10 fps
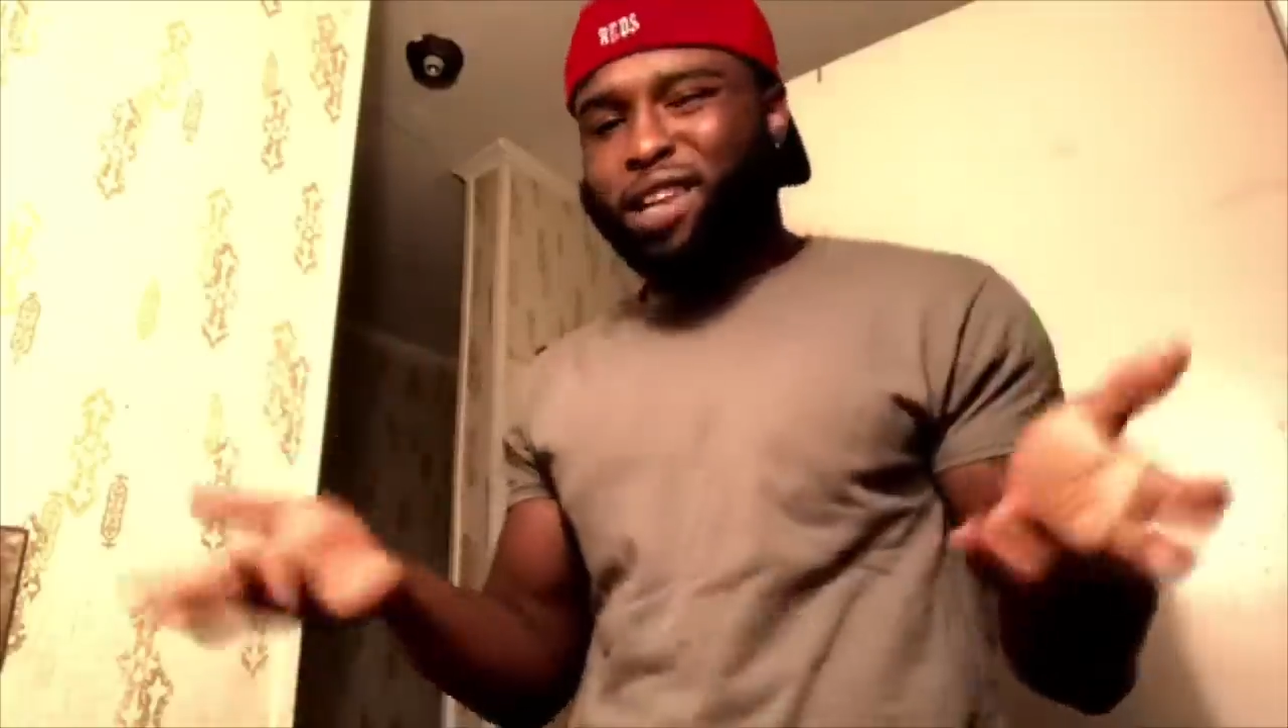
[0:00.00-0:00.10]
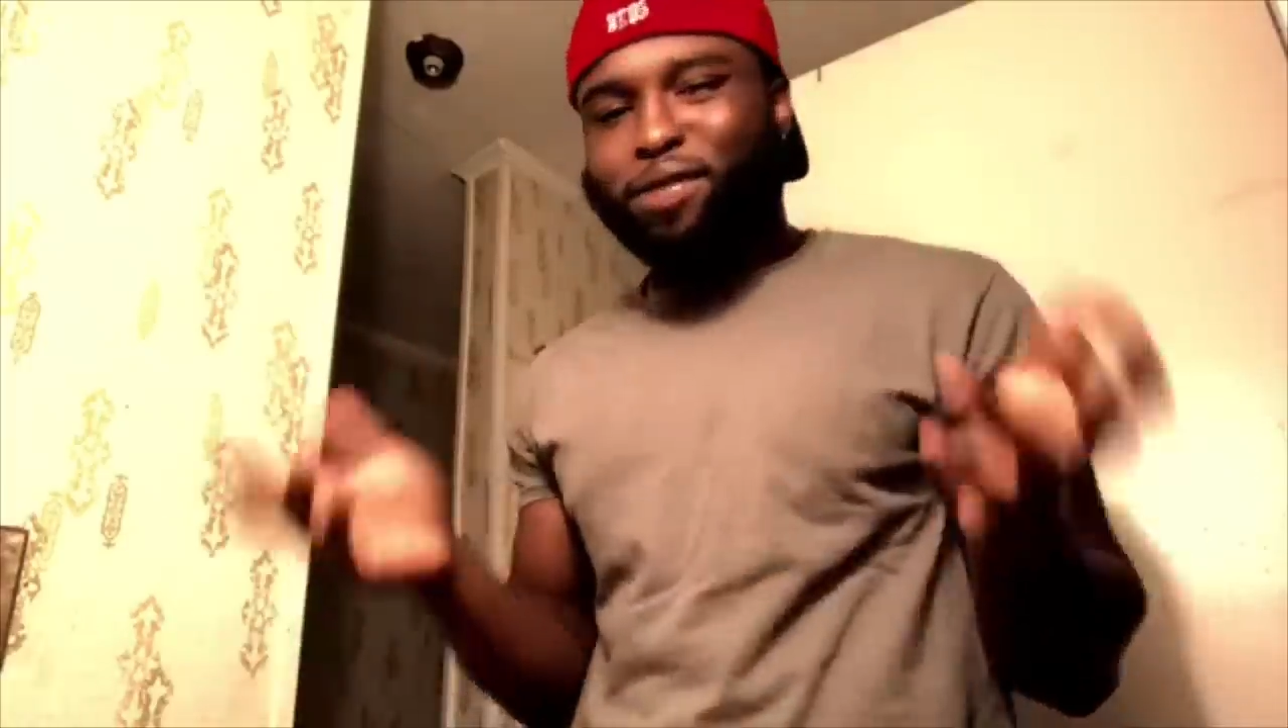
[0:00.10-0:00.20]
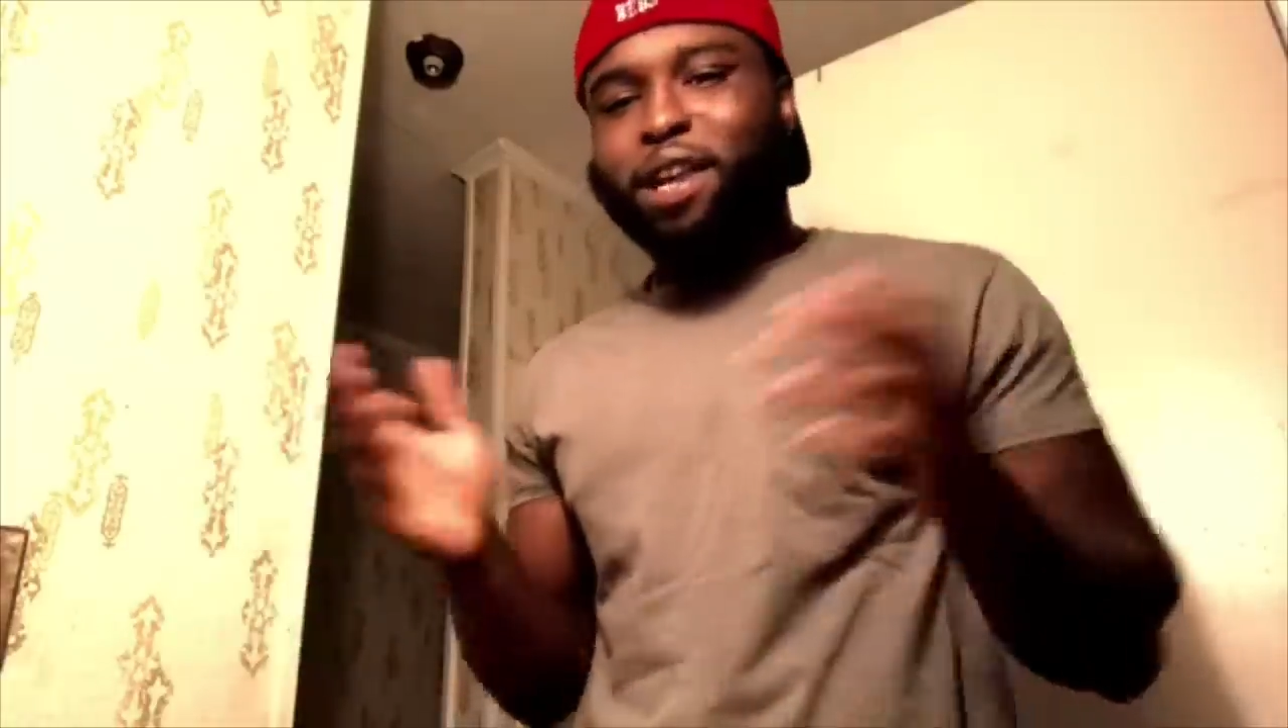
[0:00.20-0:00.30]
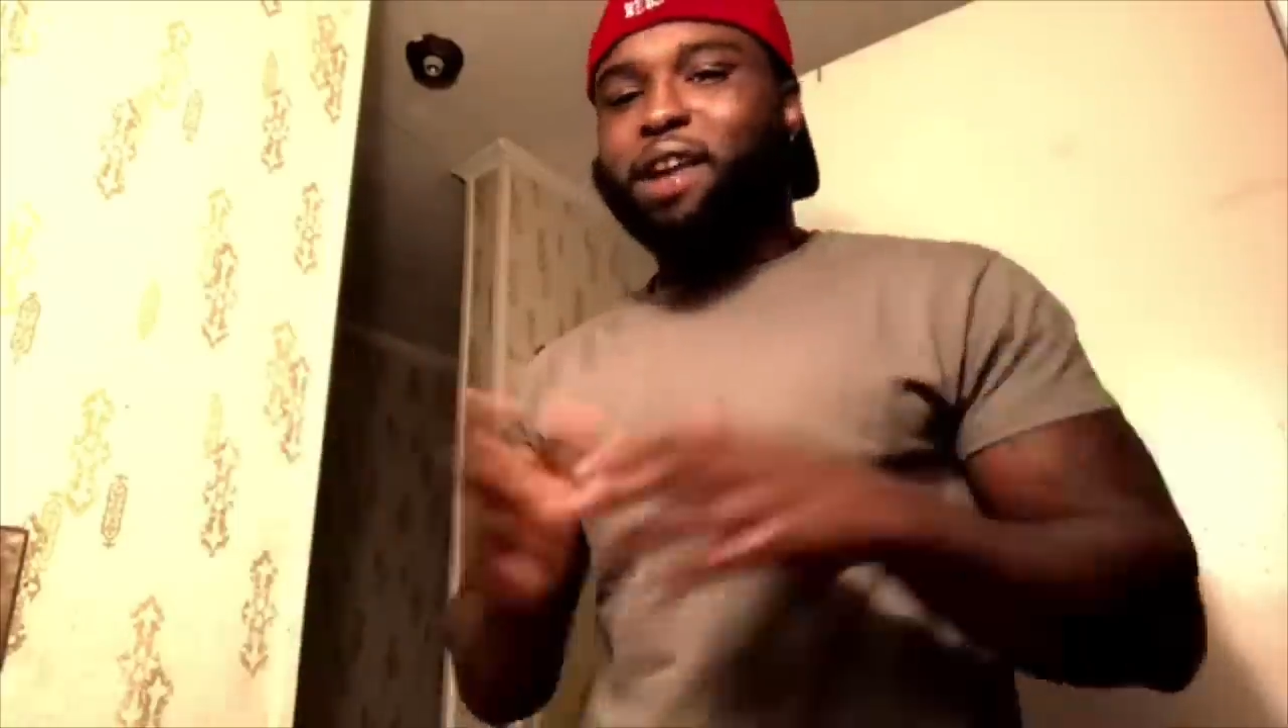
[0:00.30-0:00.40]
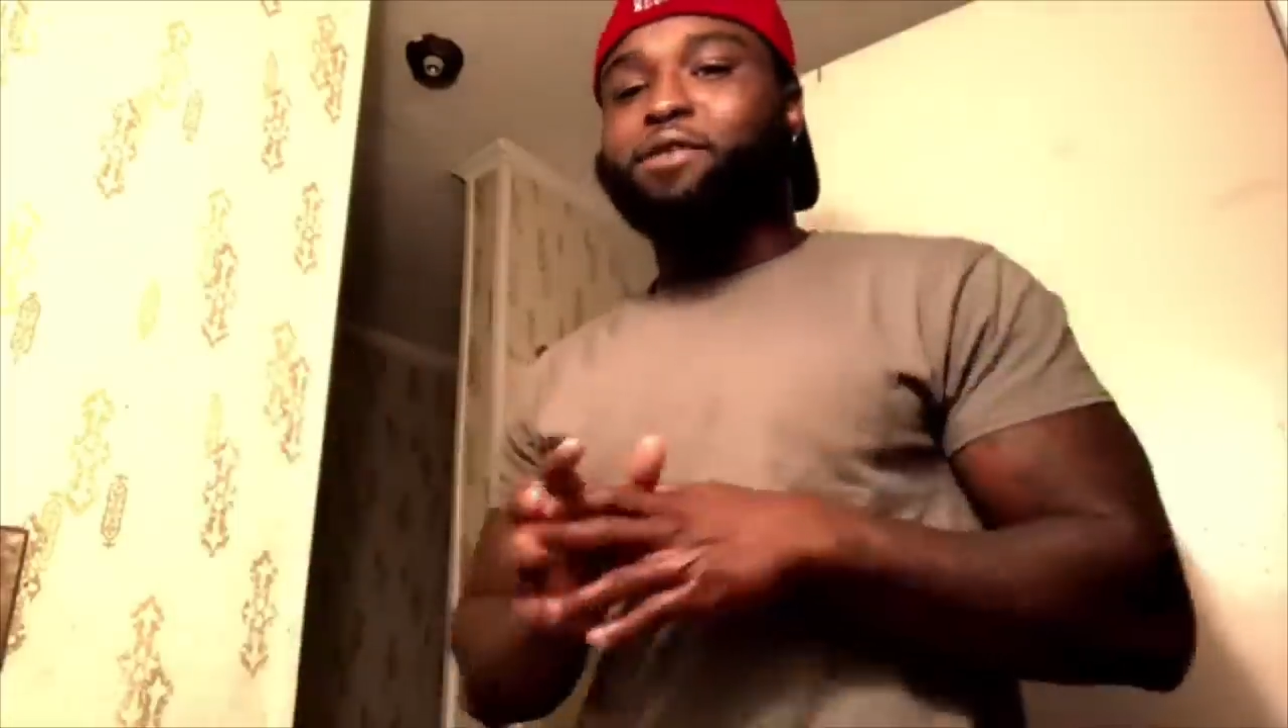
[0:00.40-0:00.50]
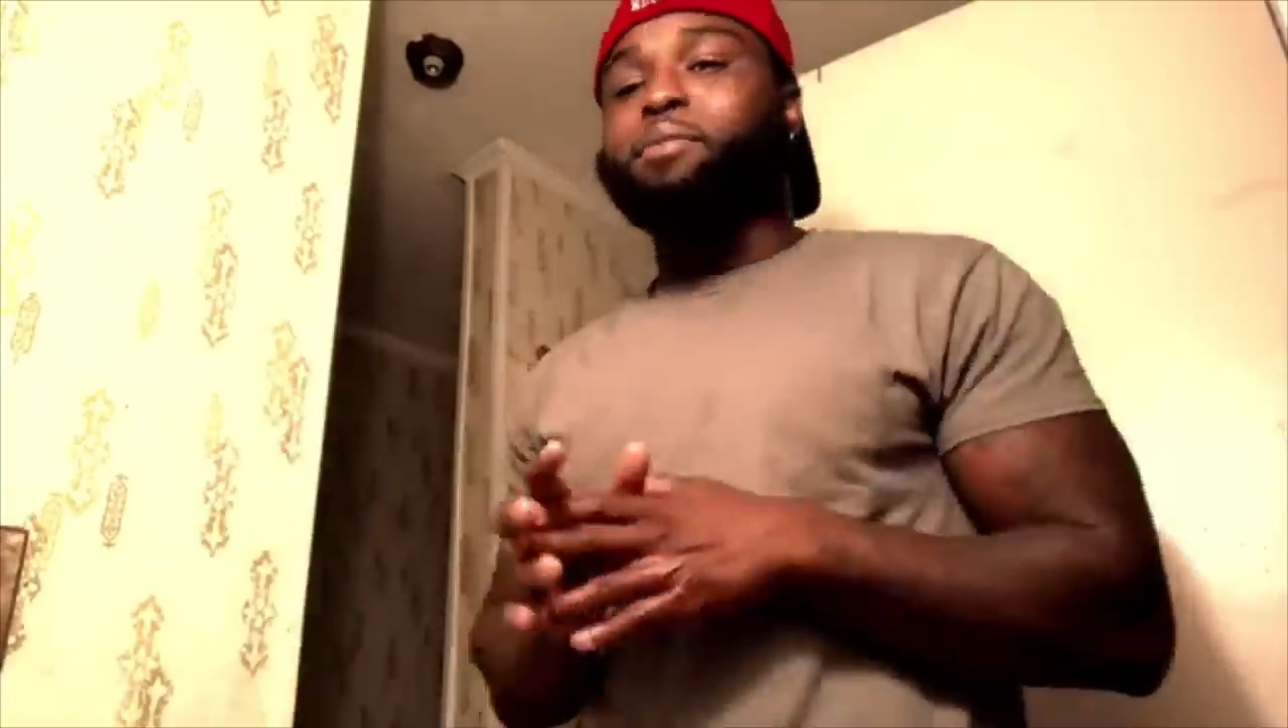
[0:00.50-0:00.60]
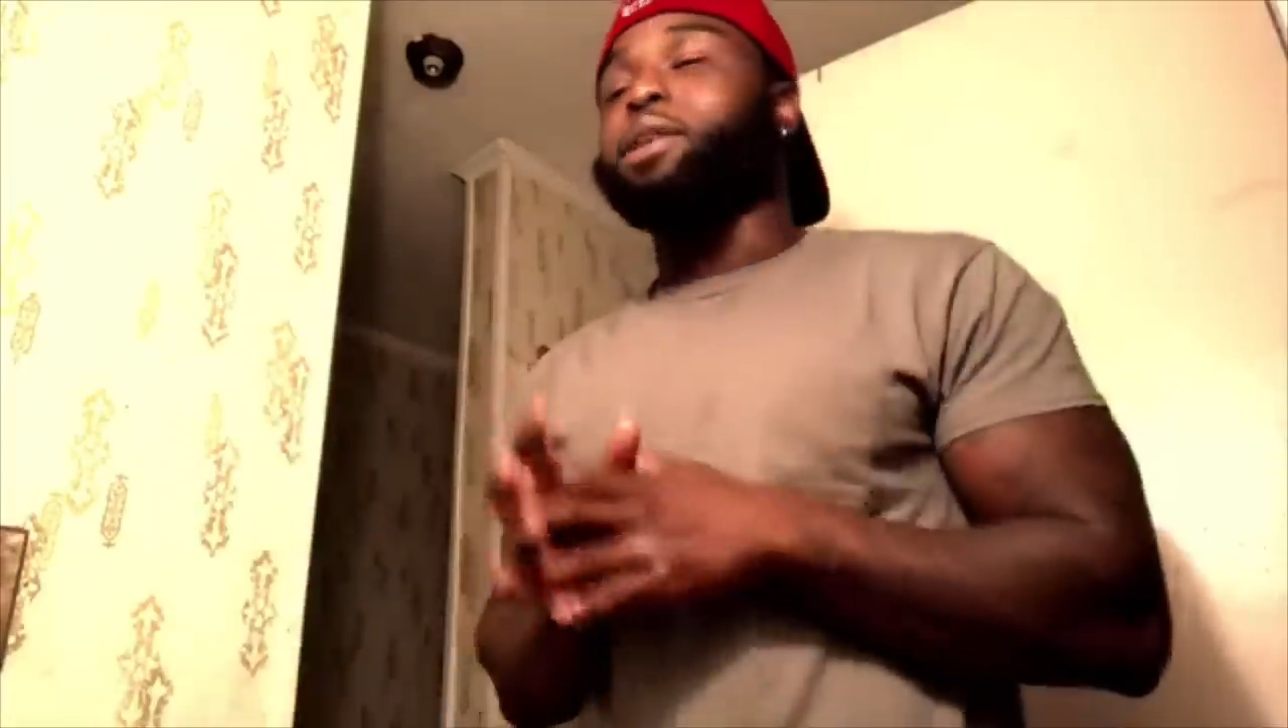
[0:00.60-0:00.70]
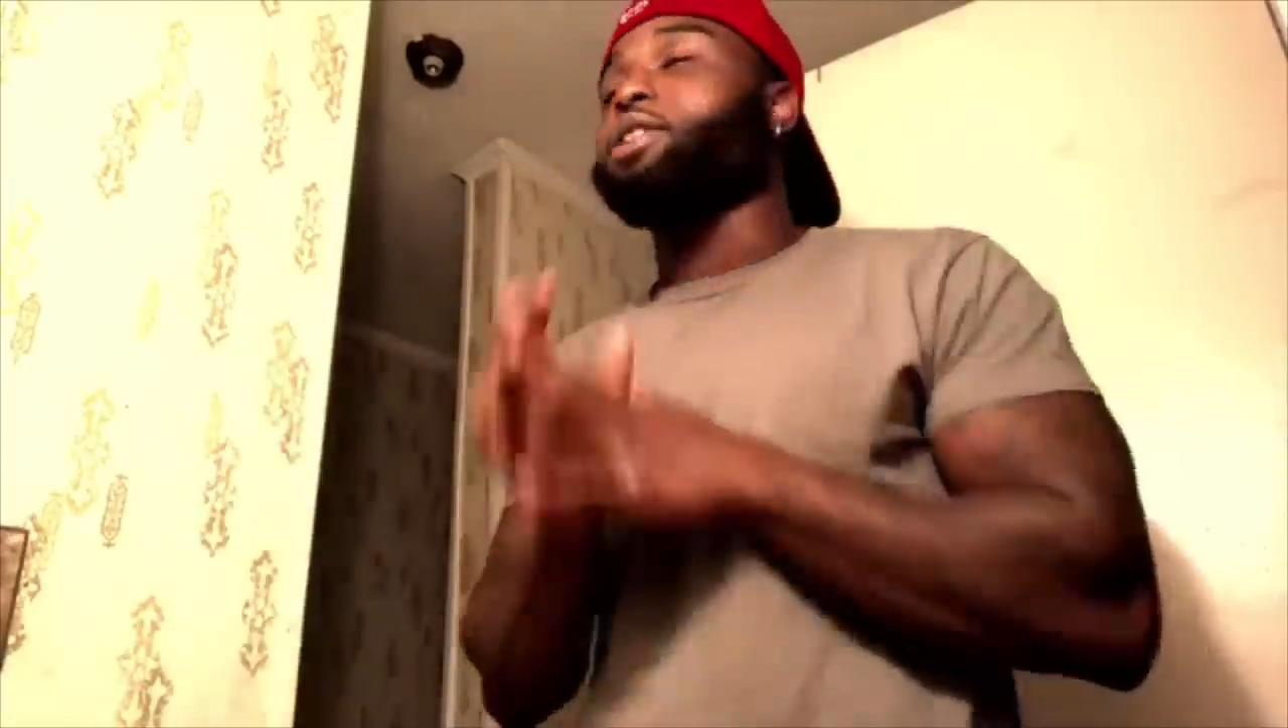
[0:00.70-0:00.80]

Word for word: leave a like for me.